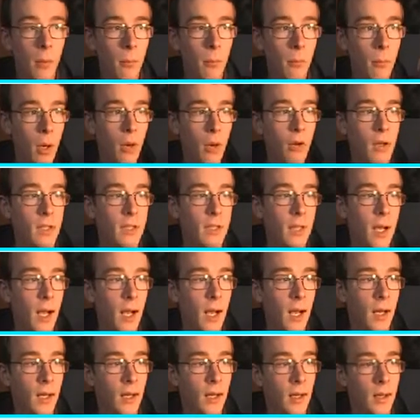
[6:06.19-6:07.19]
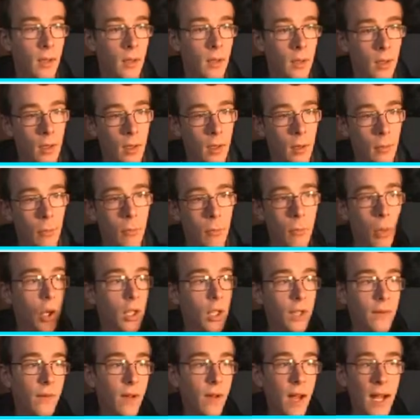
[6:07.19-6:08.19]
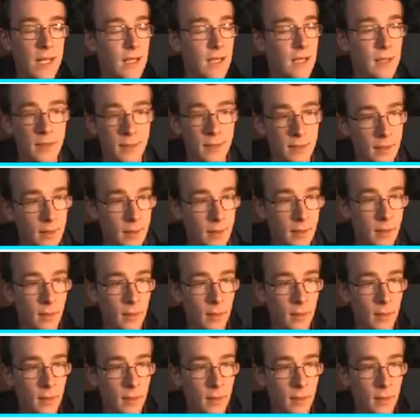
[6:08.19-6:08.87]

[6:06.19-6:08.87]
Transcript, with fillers: more attack, more defense,